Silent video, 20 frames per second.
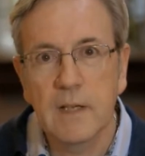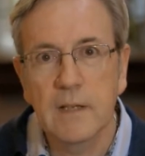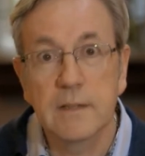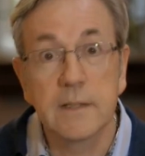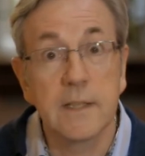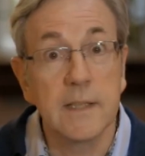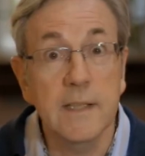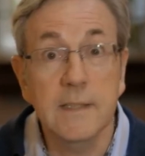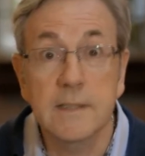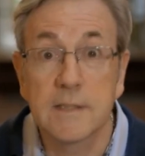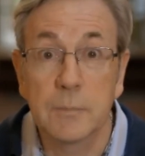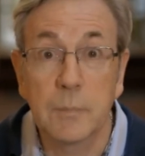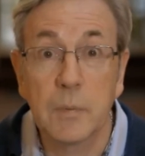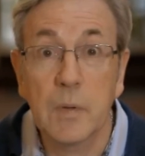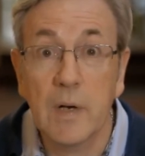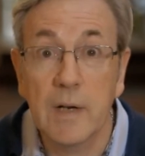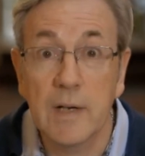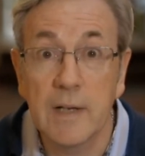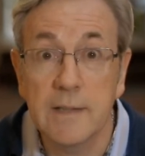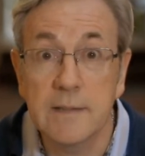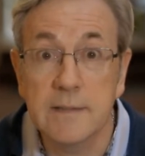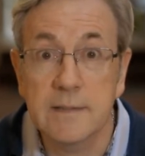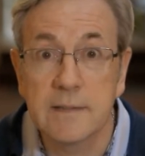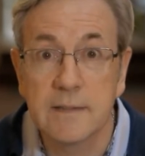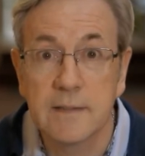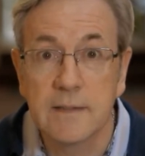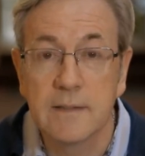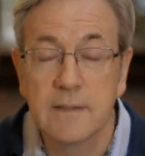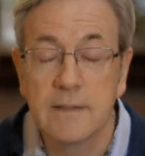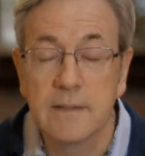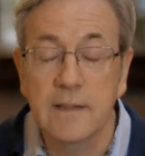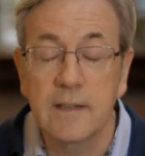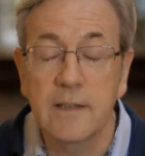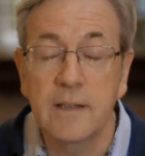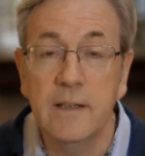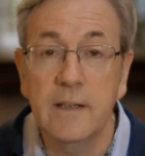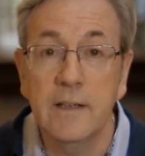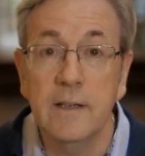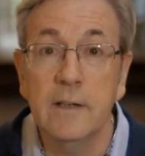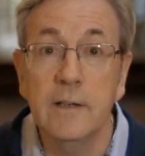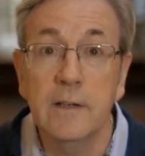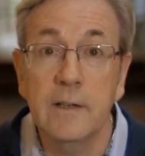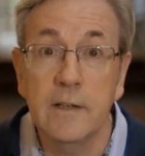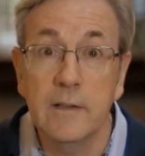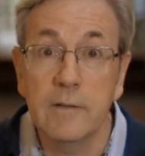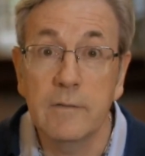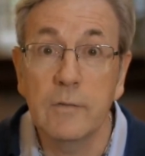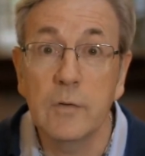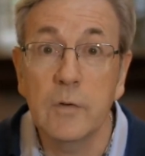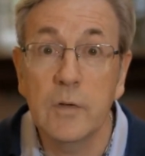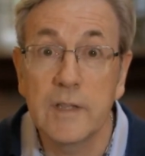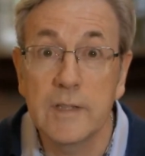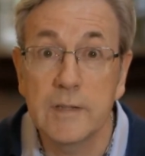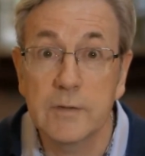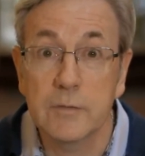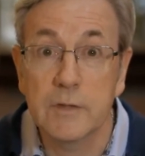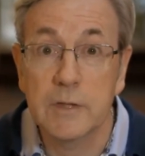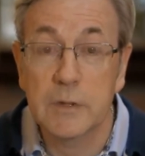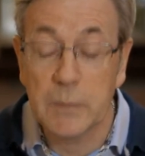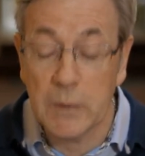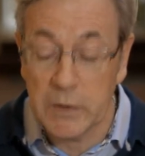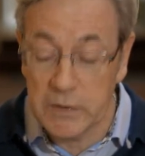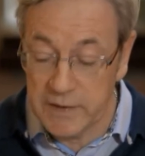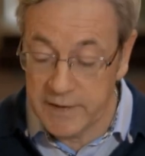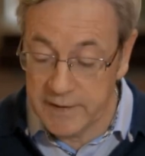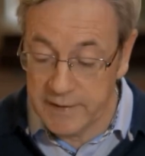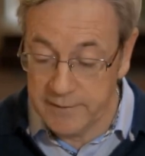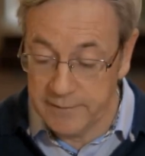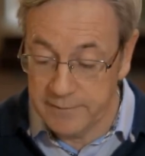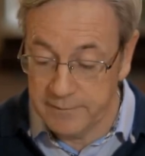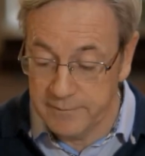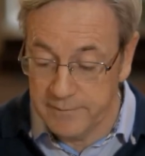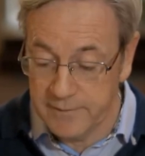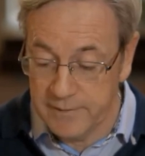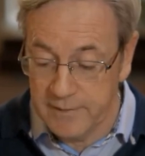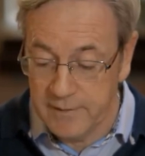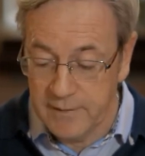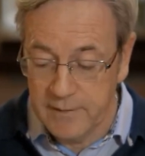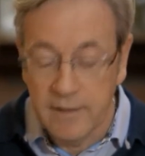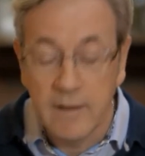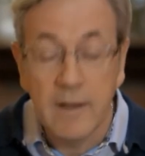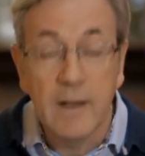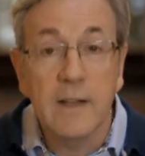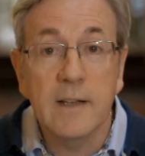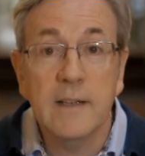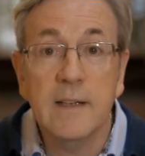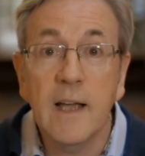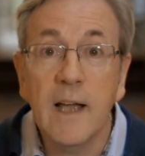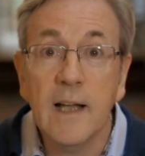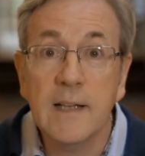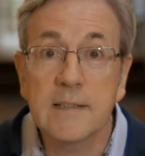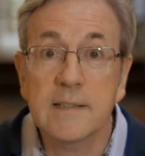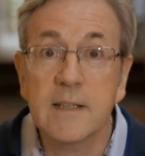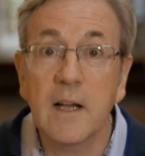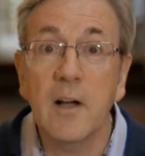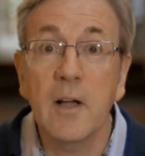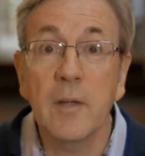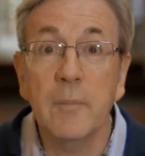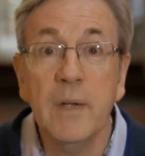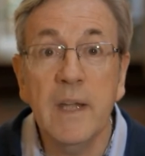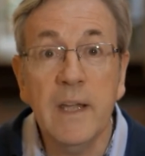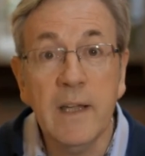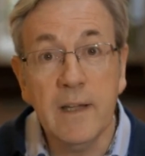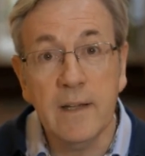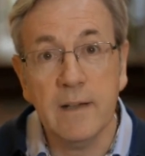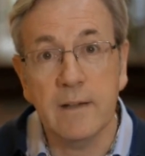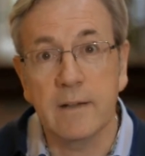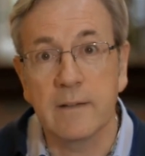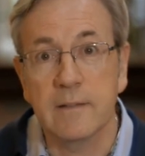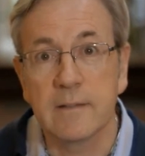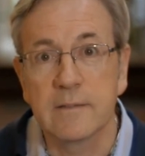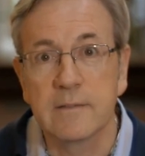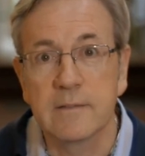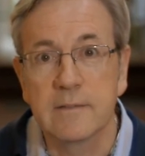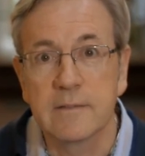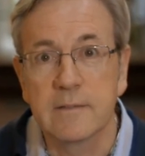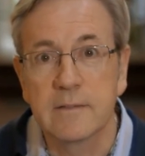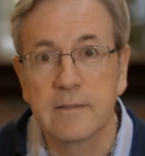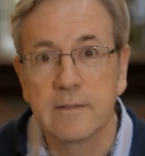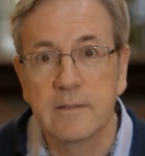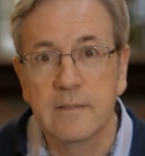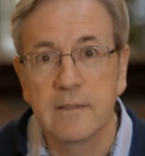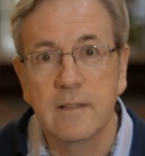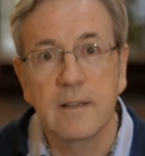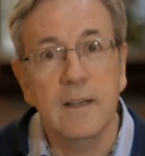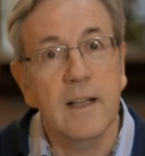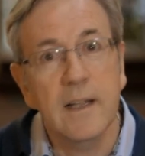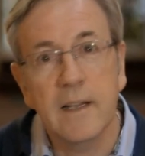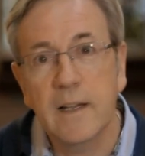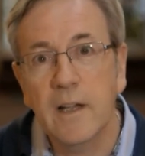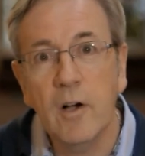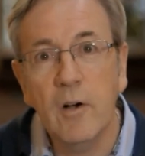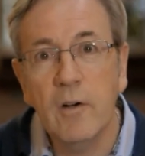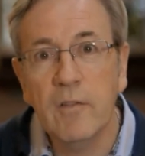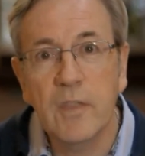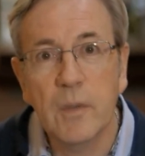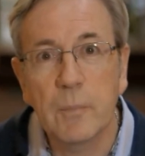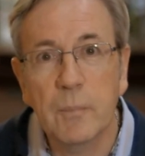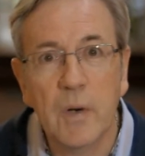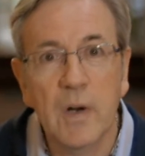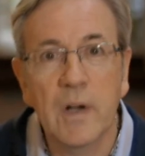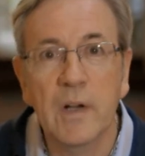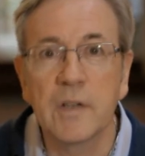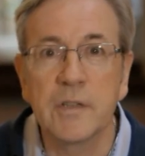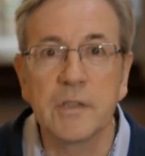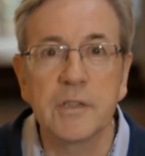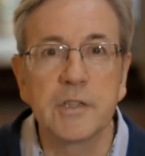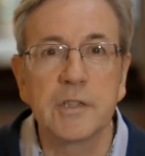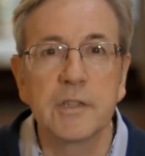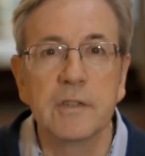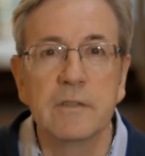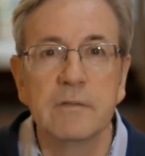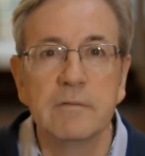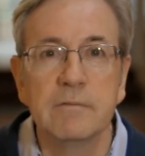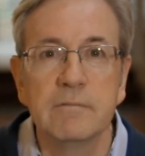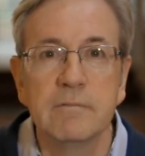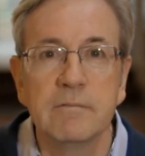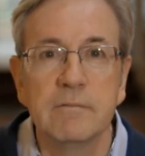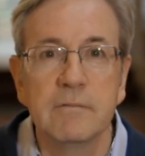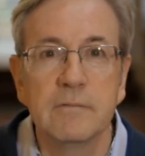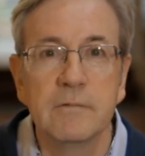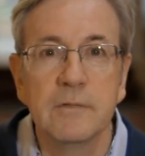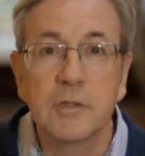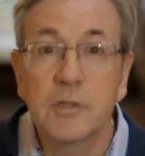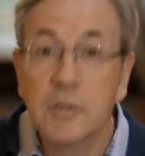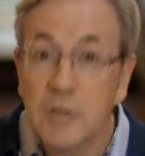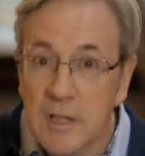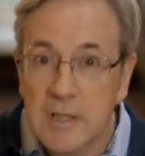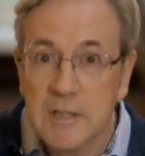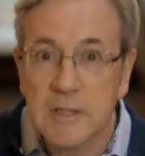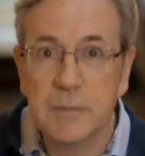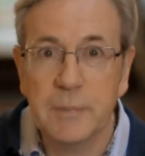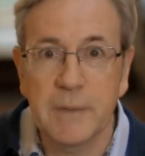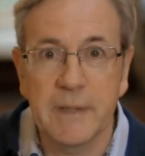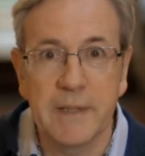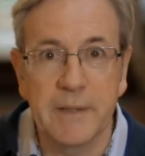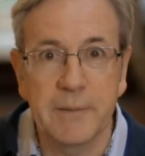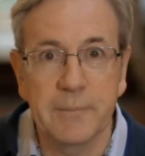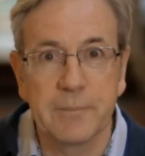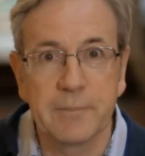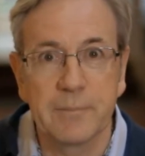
To his surprise, he heard a voice responding, "Yes, I'm here. Let go of the branch. Trust me."